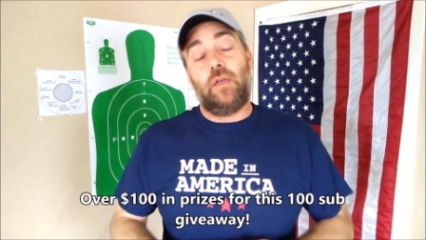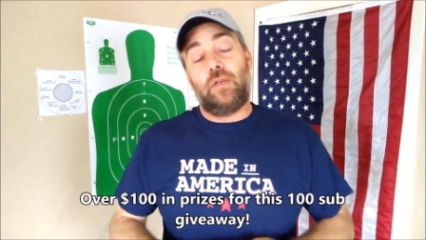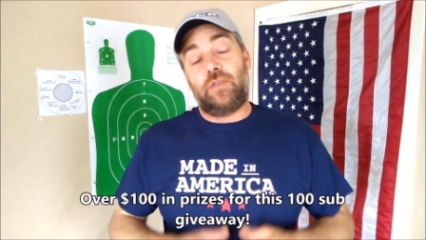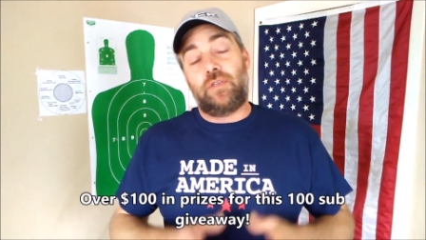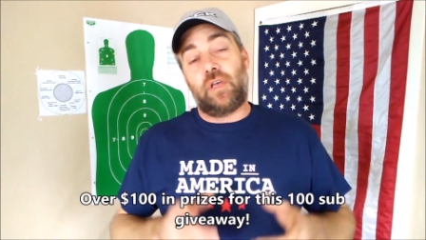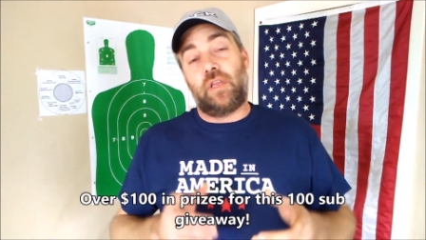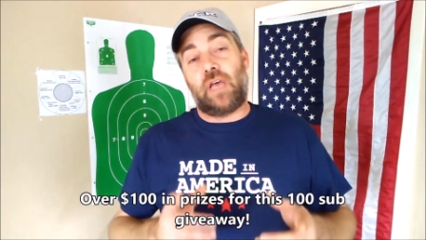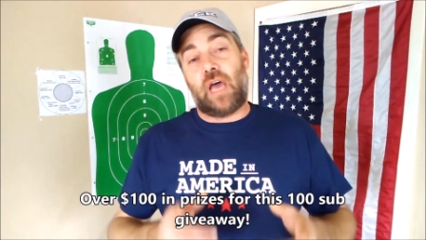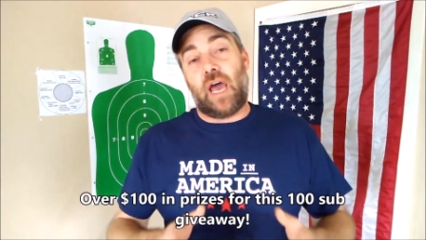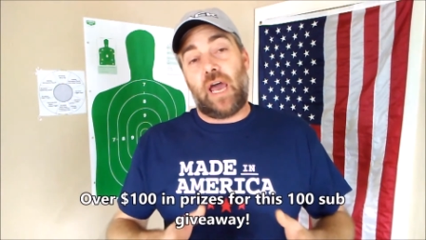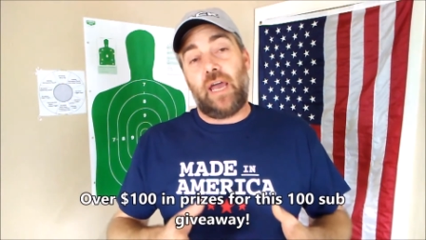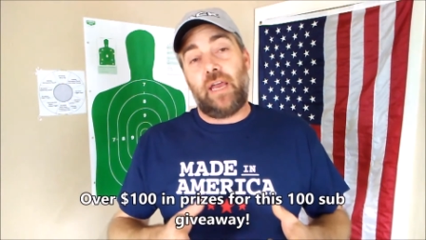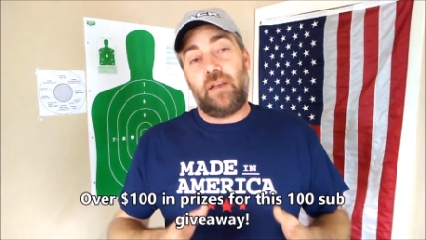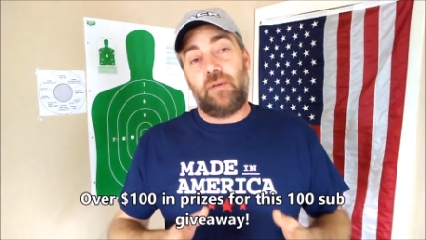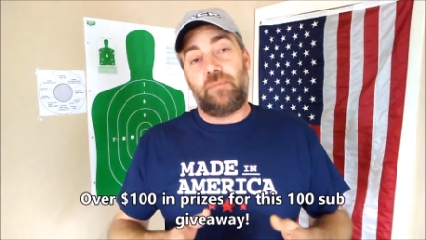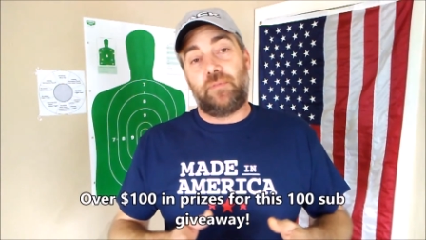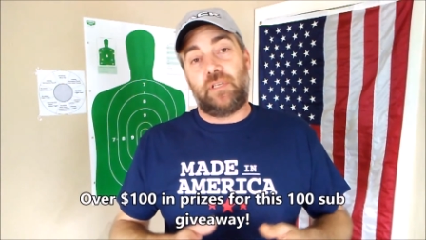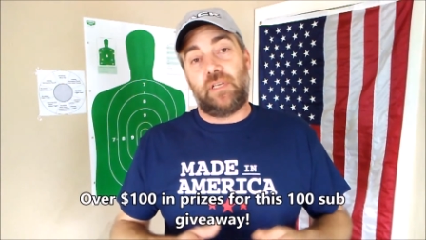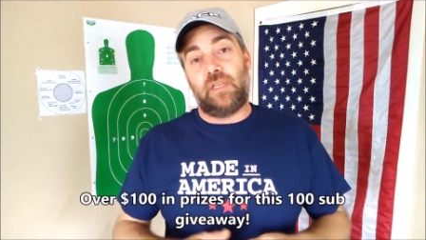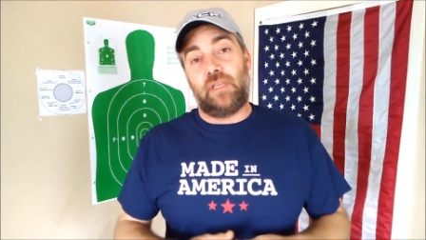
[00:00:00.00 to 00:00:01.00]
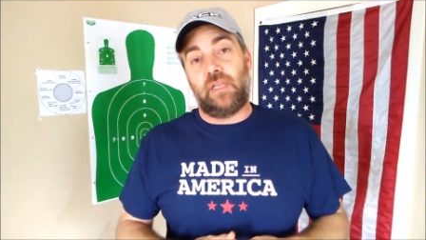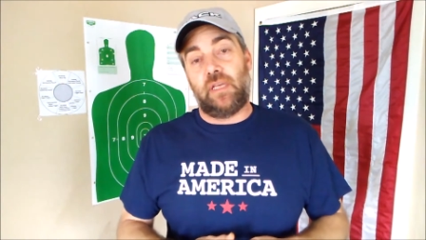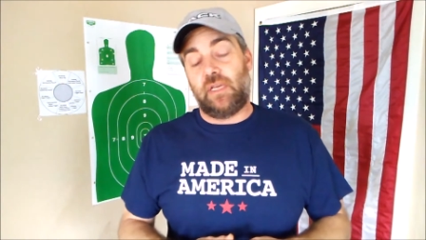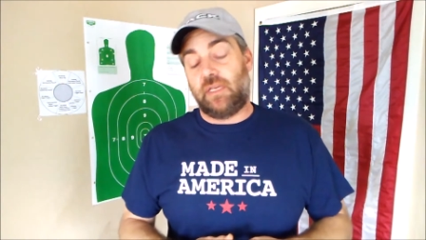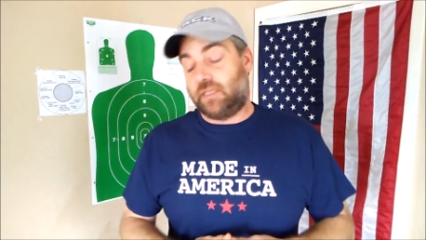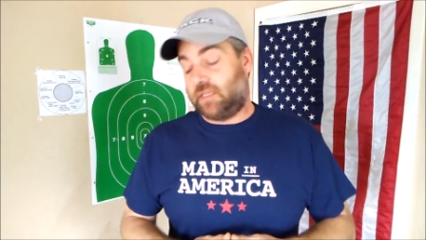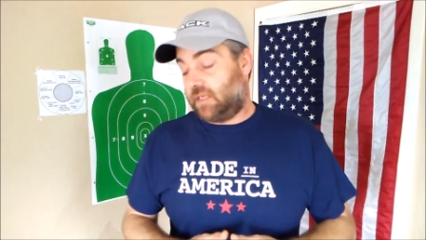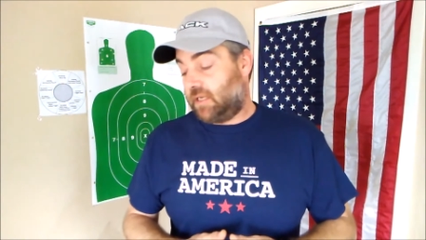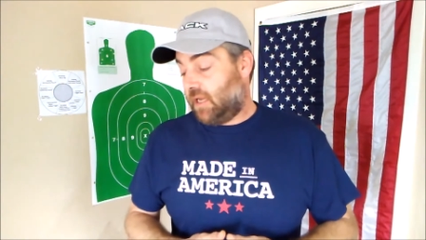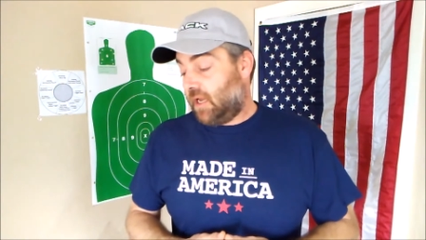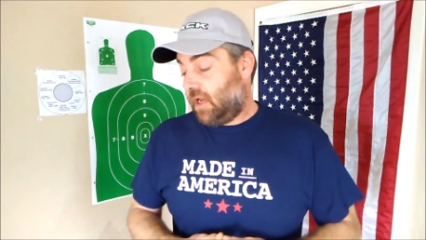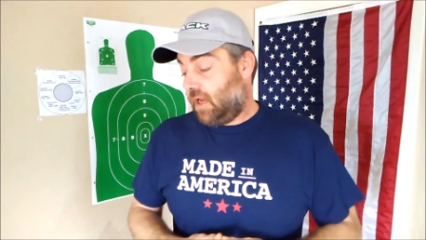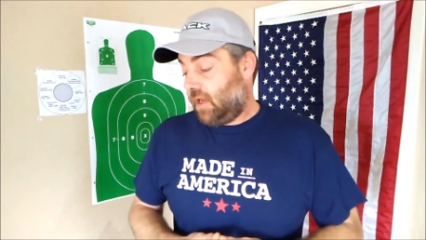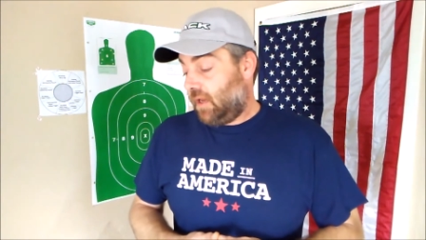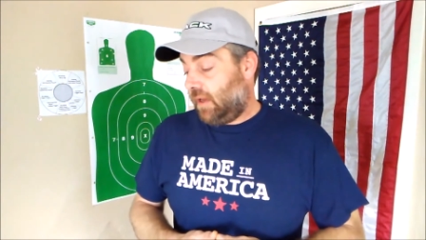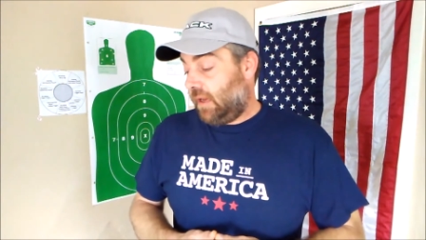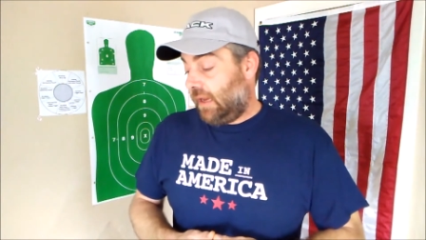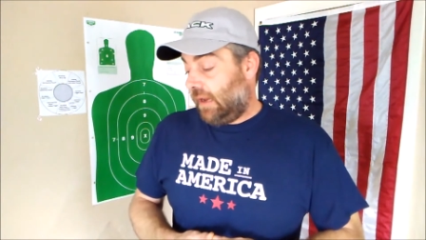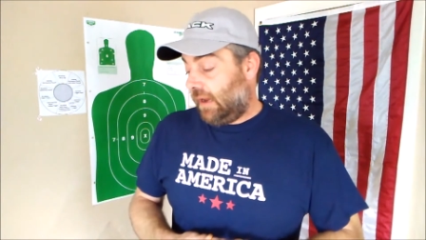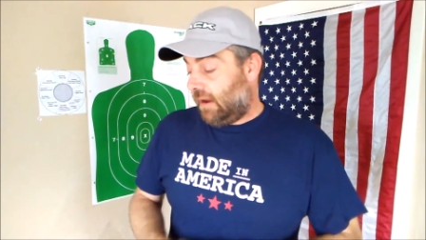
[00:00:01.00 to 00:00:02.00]
So the items in this
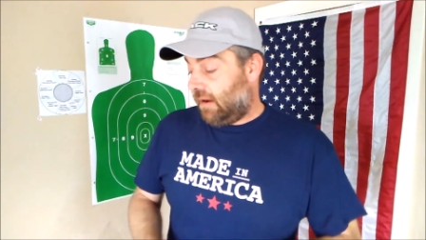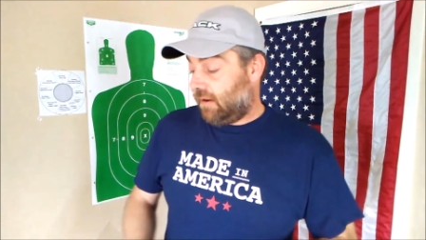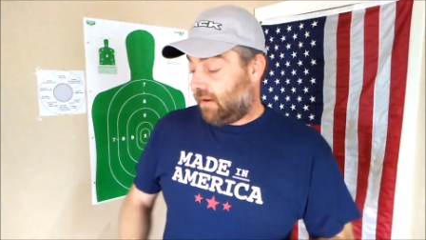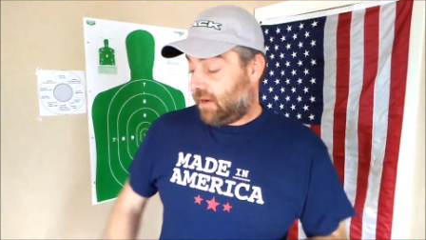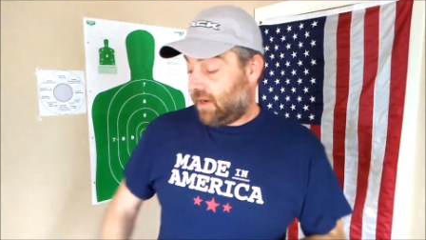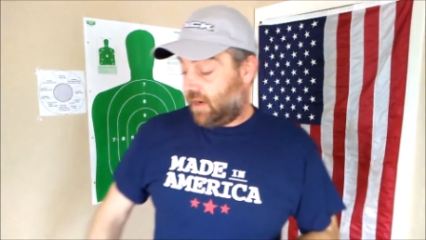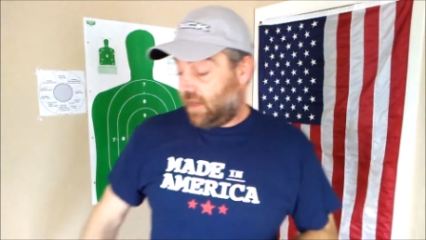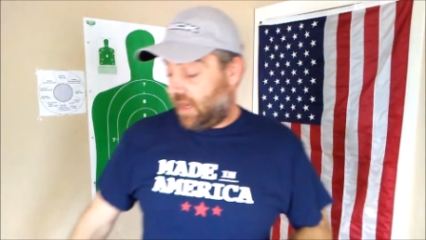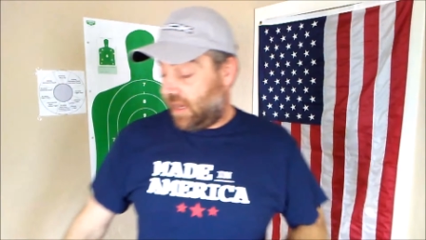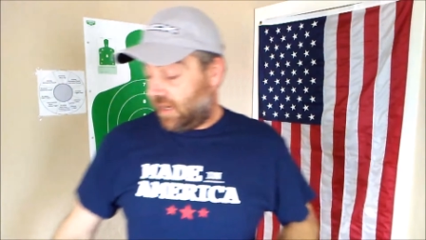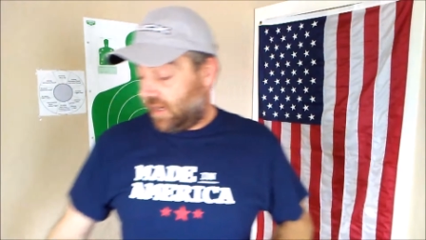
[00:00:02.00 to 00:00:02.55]
are going to